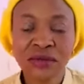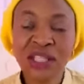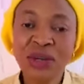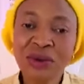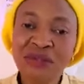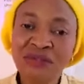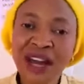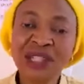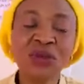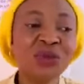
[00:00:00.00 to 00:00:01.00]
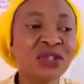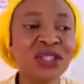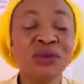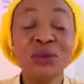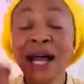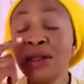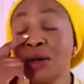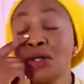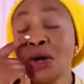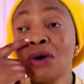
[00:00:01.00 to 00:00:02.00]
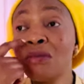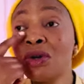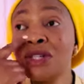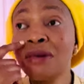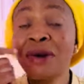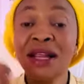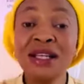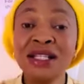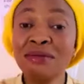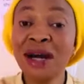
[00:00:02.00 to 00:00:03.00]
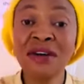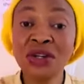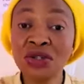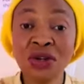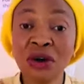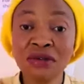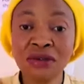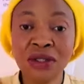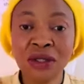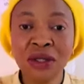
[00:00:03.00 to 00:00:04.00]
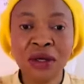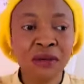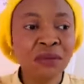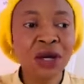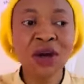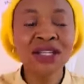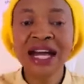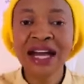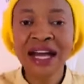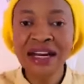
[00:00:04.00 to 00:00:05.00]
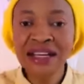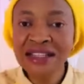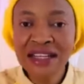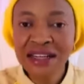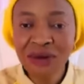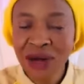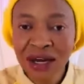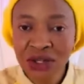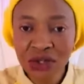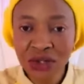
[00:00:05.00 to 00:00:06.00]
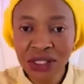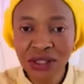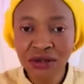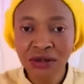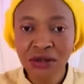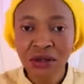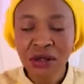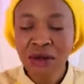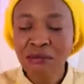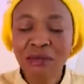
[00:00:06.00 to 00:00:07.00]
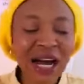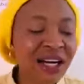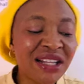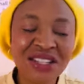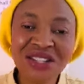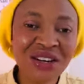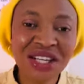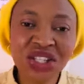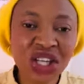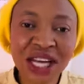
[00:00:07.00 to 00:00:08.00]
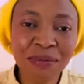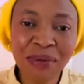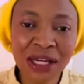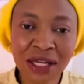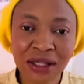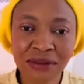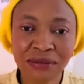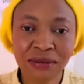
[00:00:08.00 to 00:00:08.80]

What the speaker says: He will find you. You see why I don't talk much about this marriage stuff? Because I can't lead anyone astray. Marriage is not a child play.